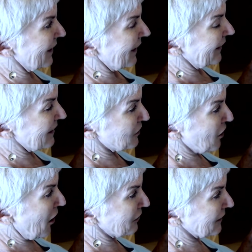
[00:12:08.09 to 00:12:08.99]
and they
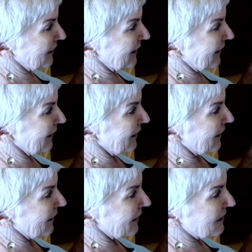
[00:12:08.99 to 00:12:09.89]
talked a little
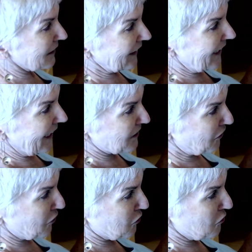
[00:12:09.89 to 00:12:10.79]
until he asked
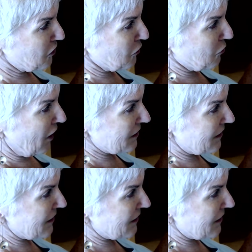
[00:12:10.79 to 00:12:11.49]
her who she was.